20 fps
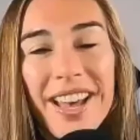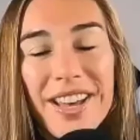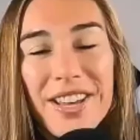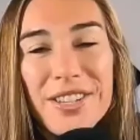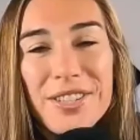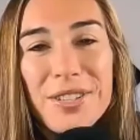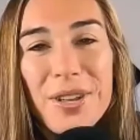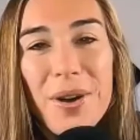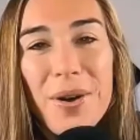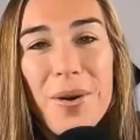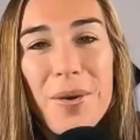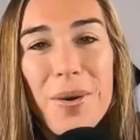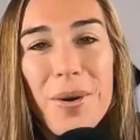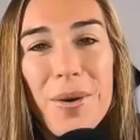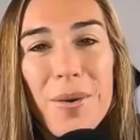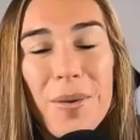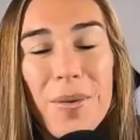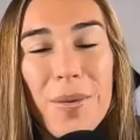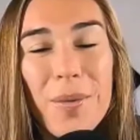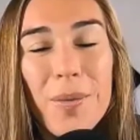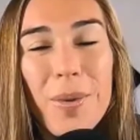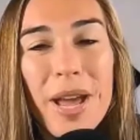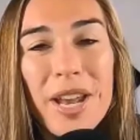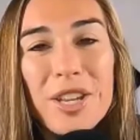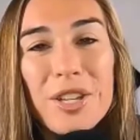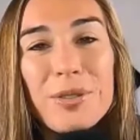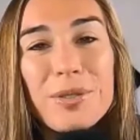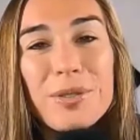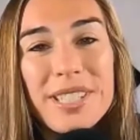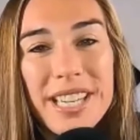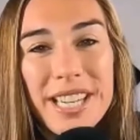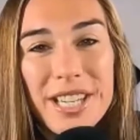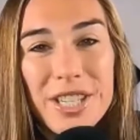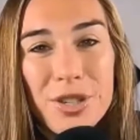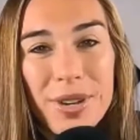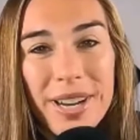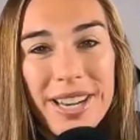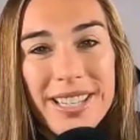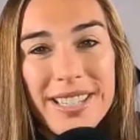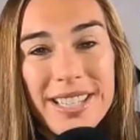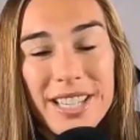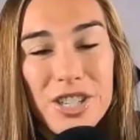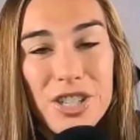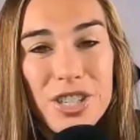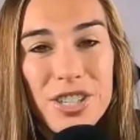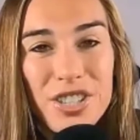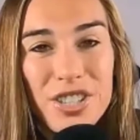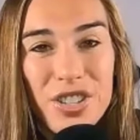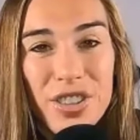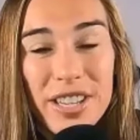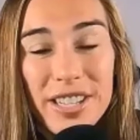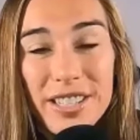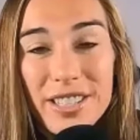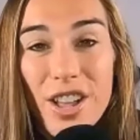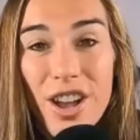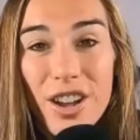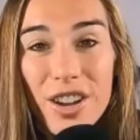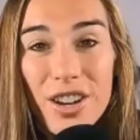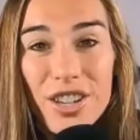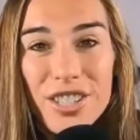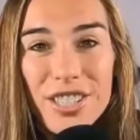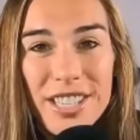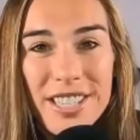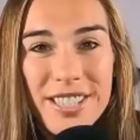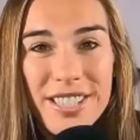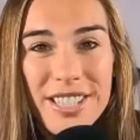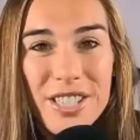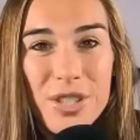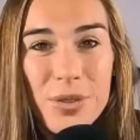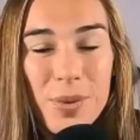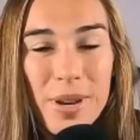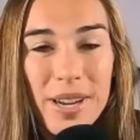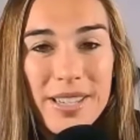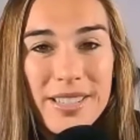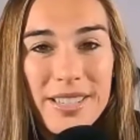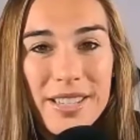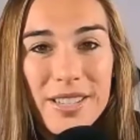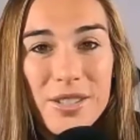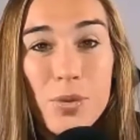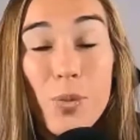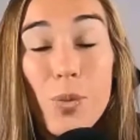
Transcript: So when you did transition to these longer distance races,